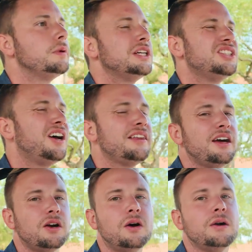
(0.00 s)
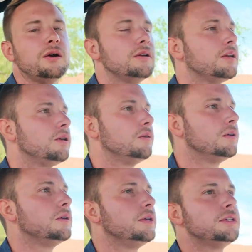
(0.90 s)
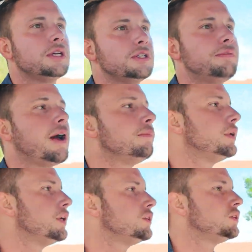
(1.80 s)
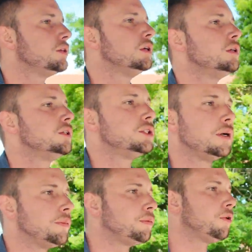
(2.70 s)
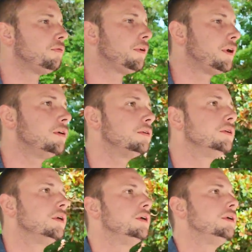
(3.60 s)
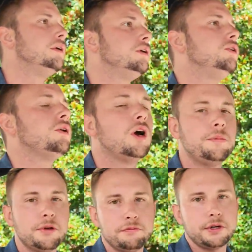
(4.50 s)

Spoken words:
And it's not that hard. It takes 5 minutes to set up a profile. You can upload